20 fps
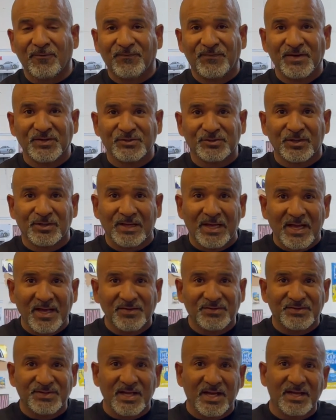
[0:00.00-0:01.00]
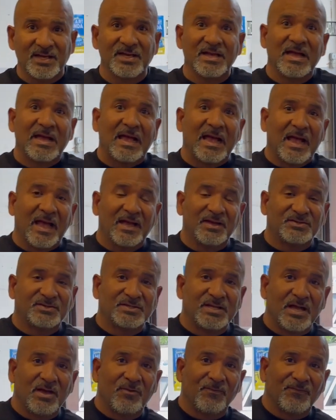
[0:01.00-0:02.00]
official Hday,
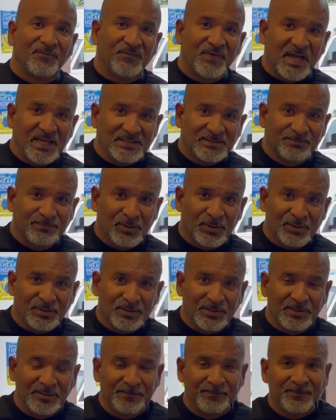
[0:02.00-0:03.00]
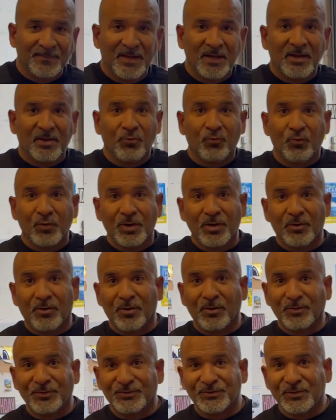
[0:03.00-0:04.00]
Hday on Facebook. We're
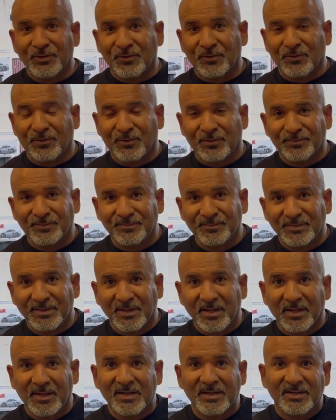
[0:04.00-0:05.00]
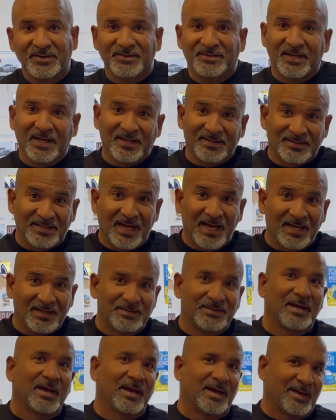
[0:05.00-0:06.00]
also on
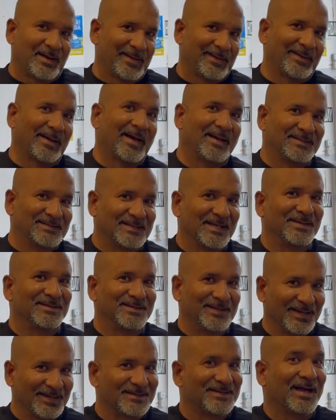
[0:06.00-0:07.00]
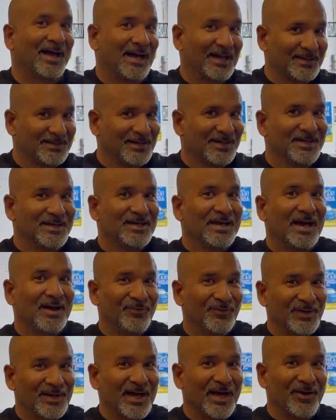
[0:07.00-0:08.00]
TikTok. Yeah, I said TikTok.
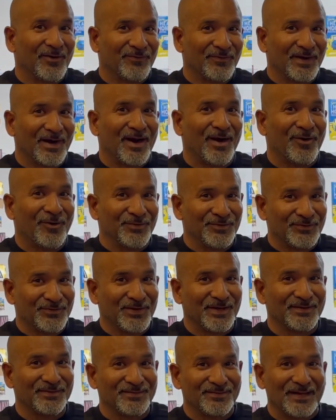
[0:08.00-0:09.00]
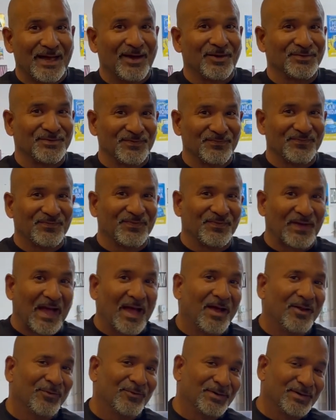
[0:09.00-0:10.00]
And we got over 100,000
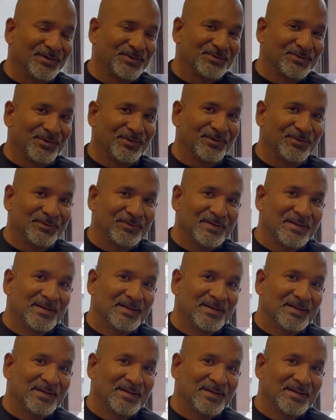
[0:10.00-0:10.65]
followers. So